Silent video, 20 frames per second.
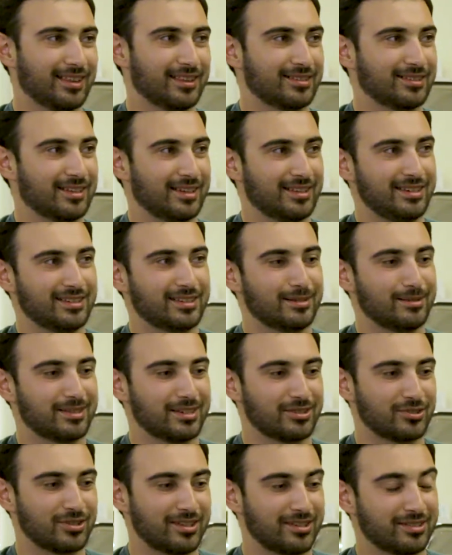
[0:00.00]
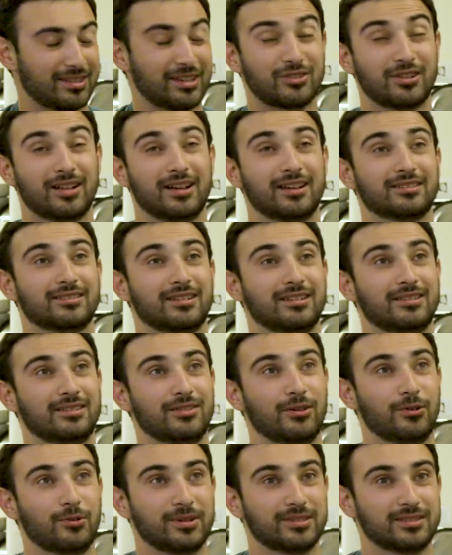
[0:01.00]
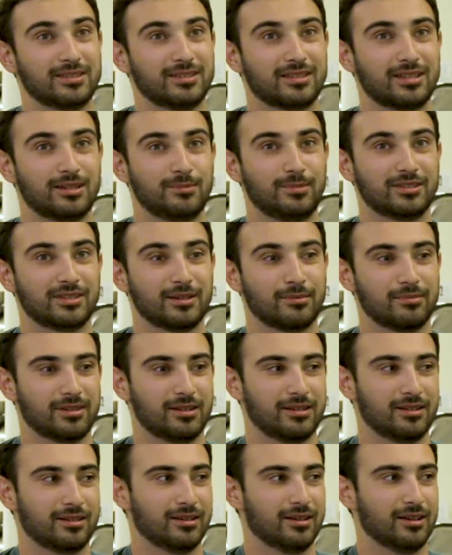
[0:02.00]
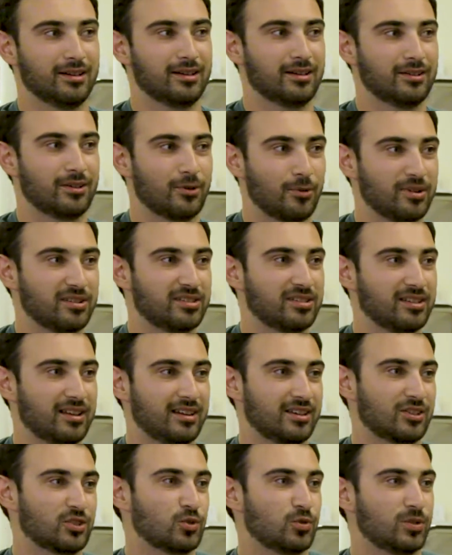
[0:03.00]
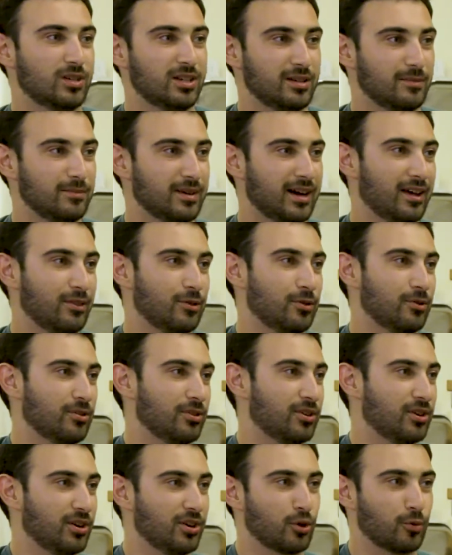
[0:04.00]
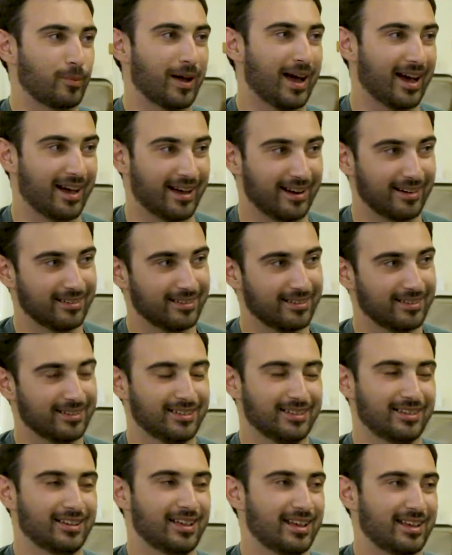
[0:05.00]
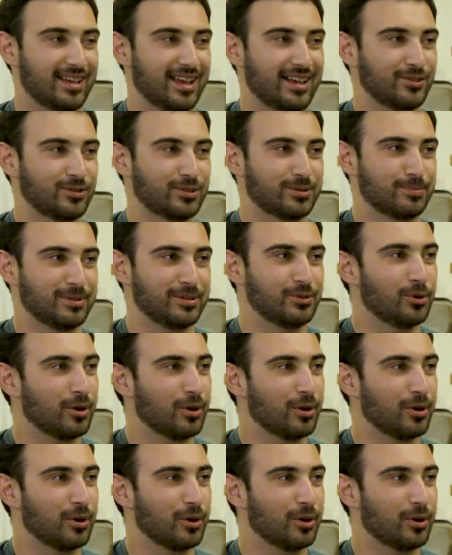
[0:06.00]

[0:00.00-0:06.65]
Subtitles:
And it needs to be sensationalized. It always needs to be something going to an extreme, either good or bad. It can't just be